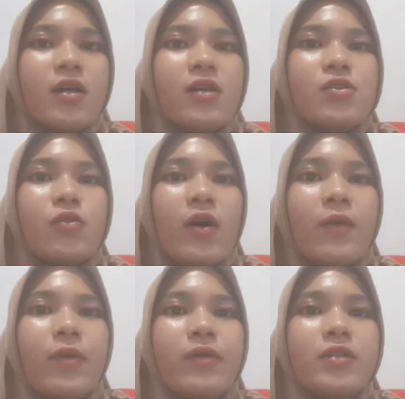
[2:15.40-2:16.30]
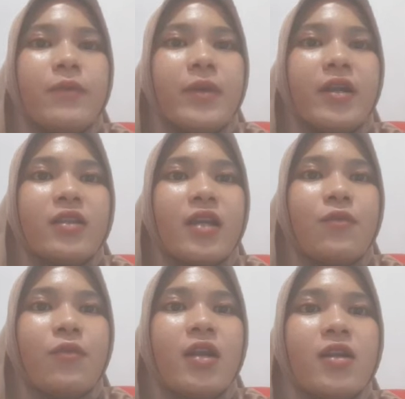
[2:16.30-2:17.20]
Soak powder
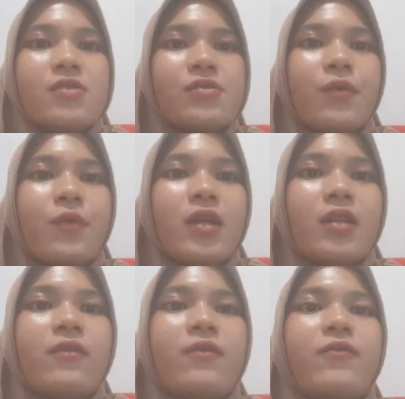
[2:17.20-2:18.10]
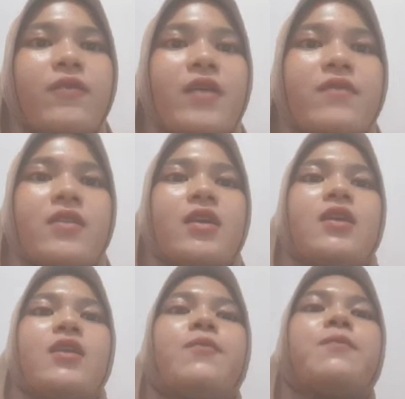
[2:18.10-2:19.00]
pentanuran result with
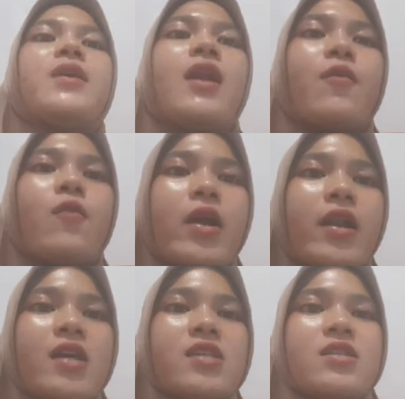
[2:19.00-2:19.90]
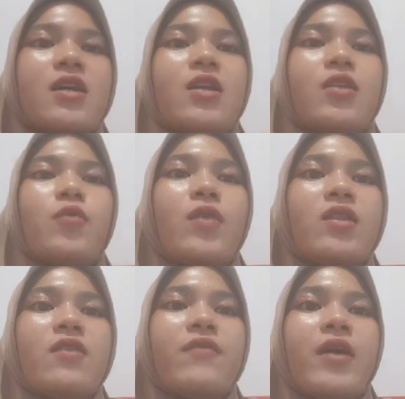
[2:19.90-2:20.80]
50 ml aqueous,
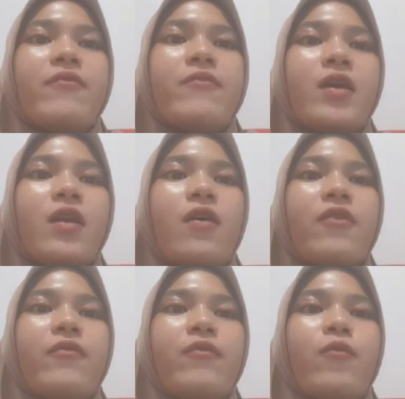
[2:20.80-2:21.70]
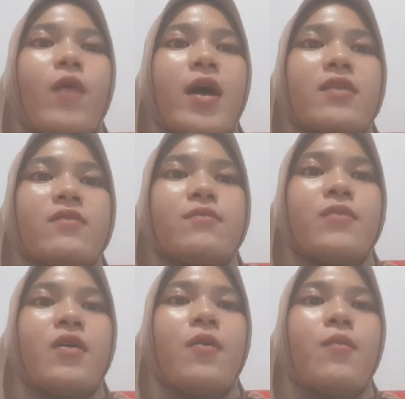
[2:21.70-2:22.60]
25 ml of 1
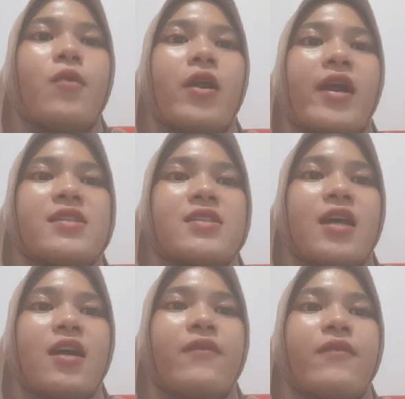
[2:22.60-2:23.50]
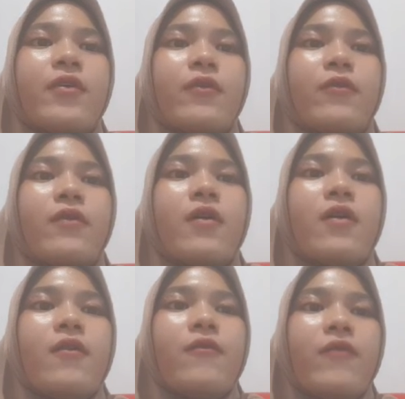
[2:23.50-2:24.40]
molar HCl for
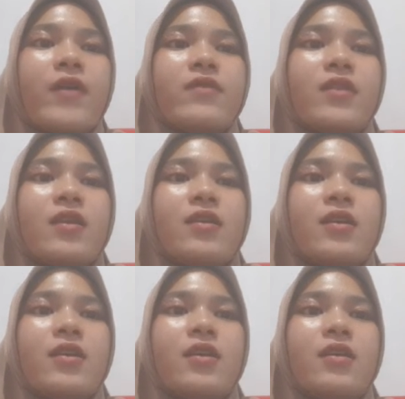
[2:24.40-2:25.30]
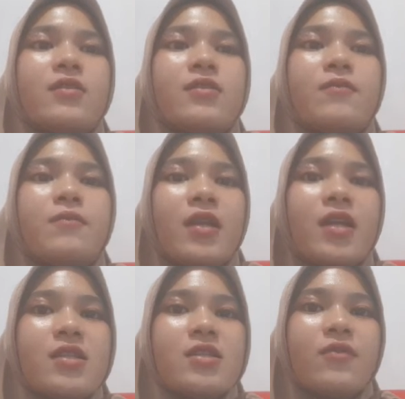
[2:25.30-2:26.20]
15
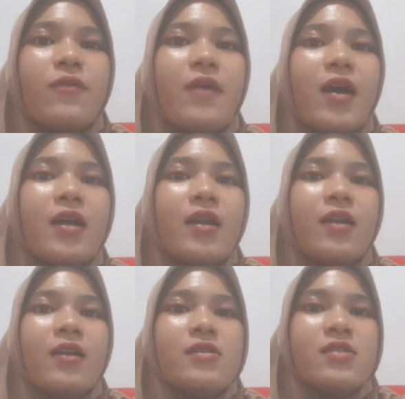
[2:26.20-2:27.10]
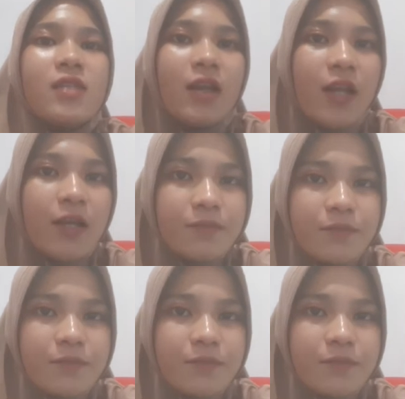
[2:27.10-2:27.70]
minutes while stirring.